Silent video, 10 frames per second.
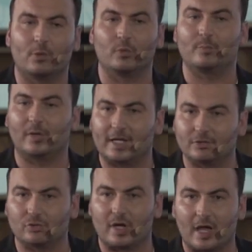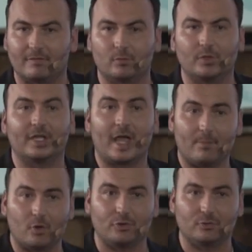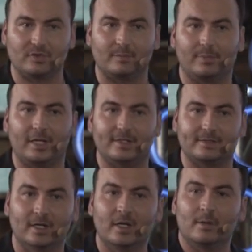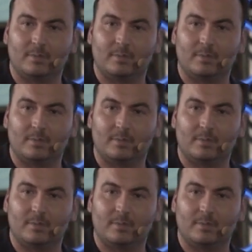And we plan to have, with the MOUs in place,